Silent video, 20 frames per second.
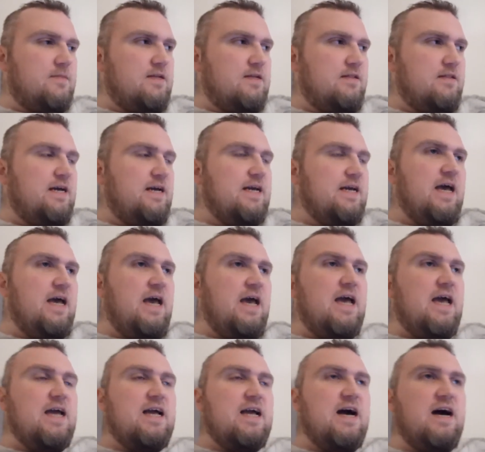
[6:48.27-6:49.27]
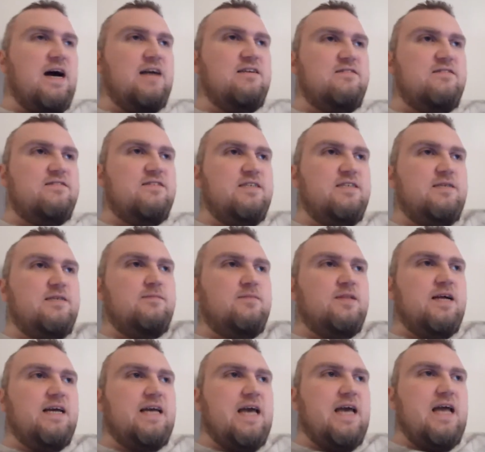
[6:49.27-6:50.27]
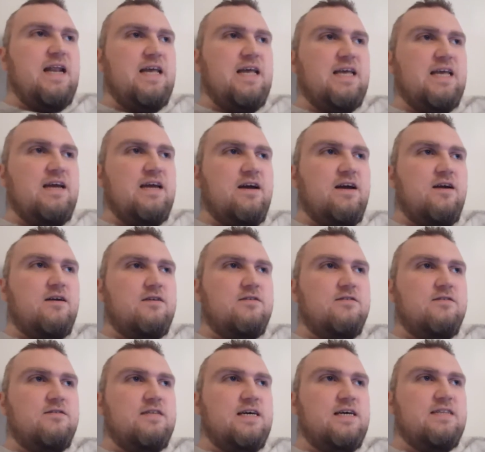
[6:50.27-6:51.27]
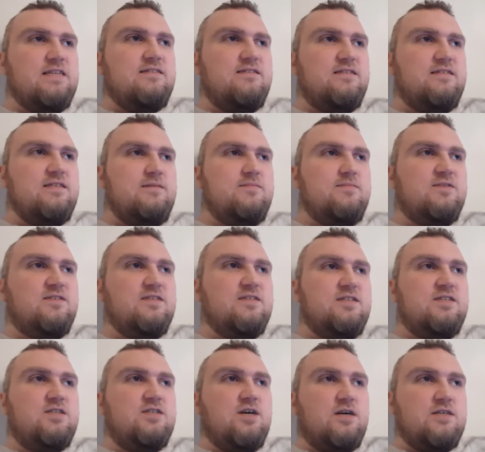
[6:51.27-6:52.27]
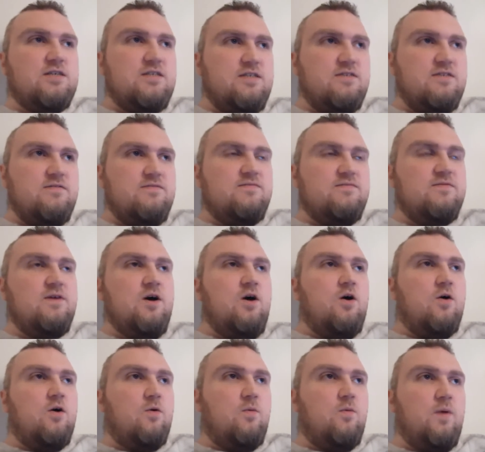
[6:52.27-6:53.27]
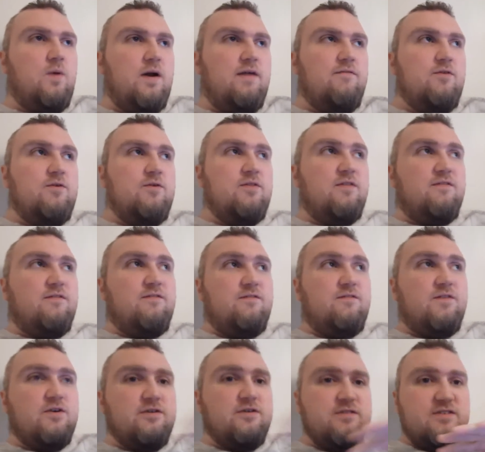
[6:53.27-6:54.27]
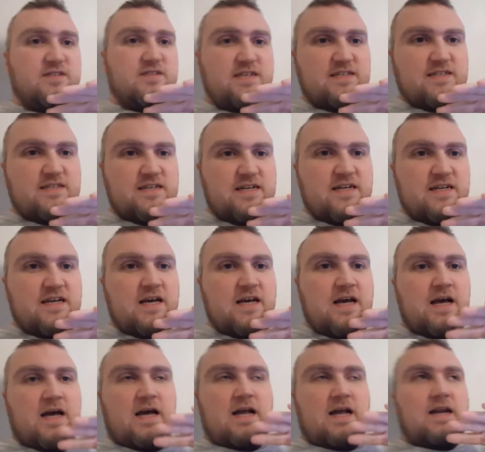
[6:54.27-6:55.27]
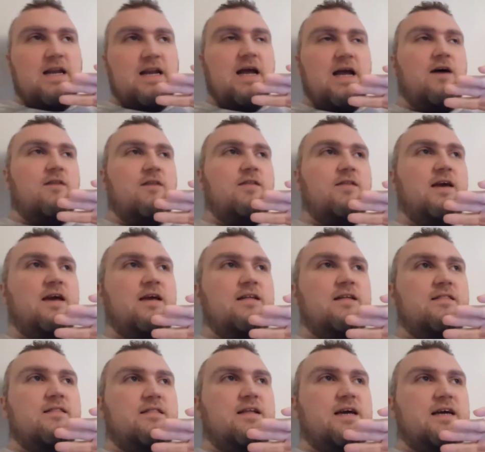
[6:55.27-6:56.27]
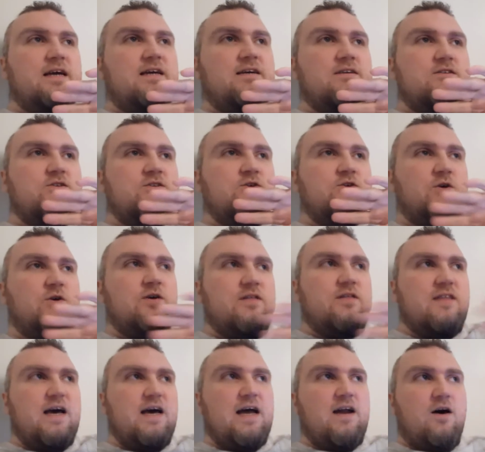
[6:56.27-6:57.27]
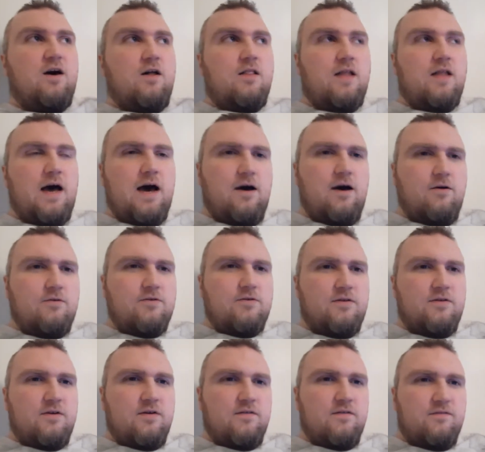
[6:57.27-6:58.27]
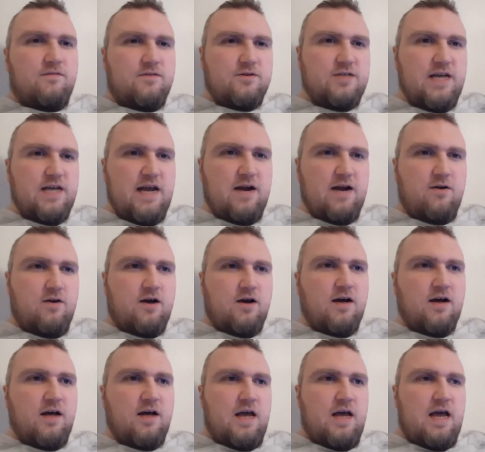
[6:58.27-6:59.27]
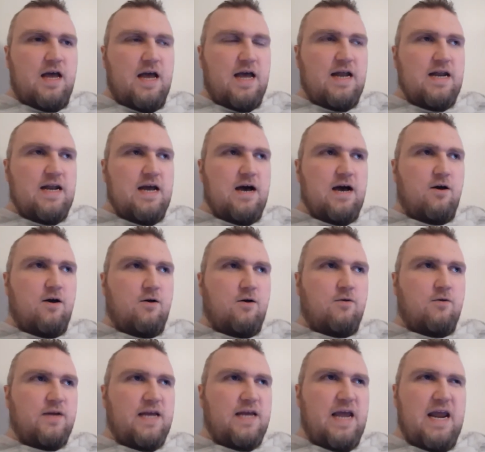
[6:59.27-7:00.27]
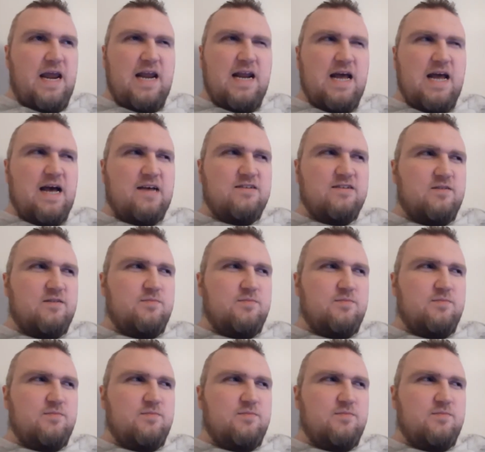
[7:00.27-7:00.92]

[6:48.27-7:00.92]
like it kind of seemed like any character that seemed seductive or whatever in the first season now they like took that all out for Tara, and now Kate has to